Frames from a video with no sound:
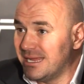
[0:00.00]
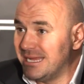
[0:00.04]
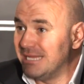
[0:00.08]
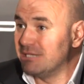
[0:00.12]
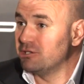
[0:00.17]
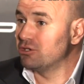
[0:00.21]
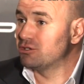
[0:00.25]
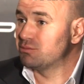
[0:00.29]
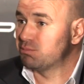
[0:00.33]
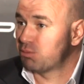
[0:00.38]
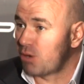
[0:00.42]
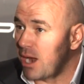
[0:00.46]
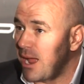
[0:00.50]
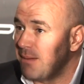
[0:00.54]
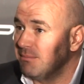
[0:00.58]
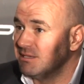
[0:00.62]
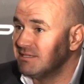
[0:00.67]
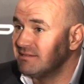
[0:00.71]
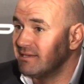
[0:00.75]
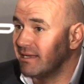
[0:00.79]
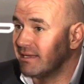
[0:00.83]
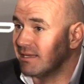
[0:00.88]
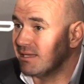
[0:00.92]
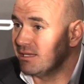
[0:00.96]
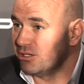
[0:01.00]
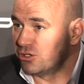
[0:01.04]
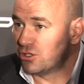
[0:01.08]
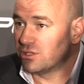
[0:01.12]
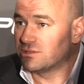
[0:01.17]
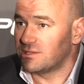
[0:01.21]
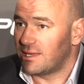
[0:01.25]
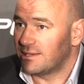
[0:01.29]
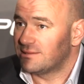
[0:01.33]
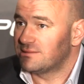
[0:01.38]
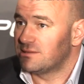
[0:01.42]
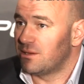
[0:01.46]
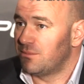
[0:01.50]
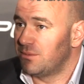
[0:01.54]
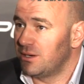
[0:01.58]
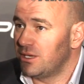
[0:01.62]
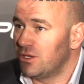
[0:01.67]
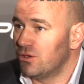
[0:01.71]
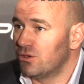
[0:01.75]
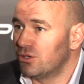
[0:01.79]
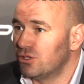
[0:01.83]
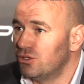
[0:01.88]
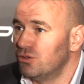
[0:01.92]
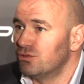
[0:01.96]
He looks promising. He looks like
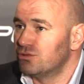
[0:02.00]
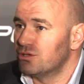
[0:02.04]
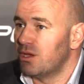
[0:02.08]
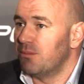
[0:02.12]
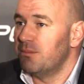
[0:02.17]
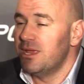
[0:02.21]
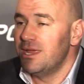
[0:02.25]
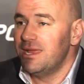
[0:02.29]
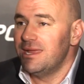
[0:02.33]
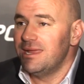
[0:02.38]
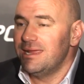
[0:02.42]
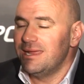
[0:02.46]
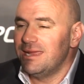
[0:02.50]
somebody who could do something.